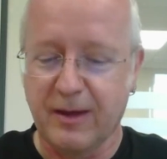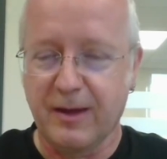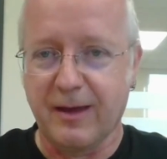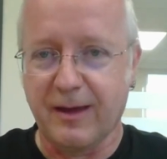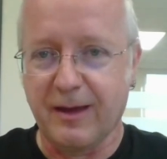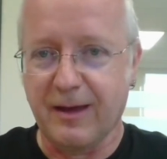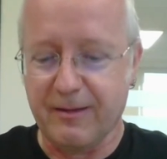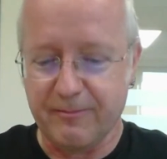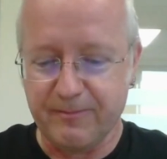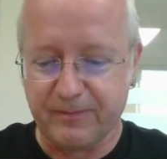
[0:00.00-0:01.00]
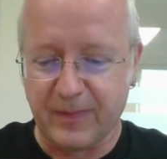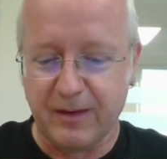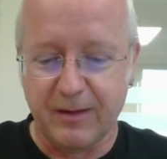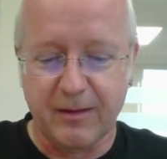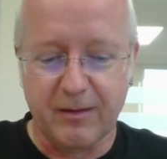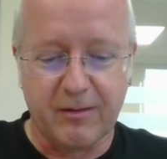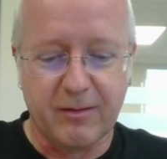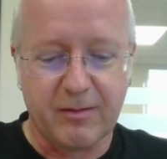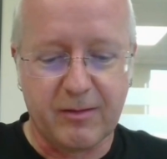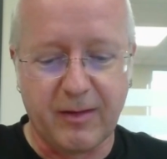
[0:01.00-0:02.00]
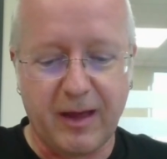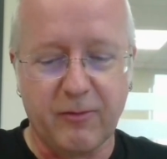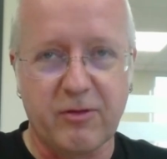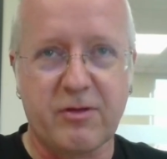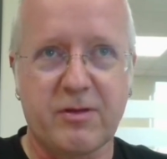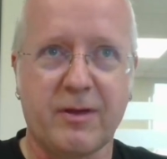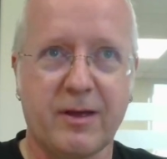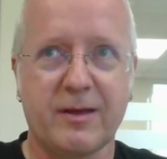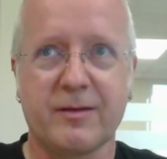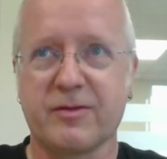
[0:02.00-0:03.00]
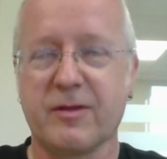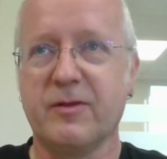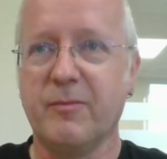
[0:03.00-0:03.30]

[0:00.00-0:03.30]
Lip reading: So that was the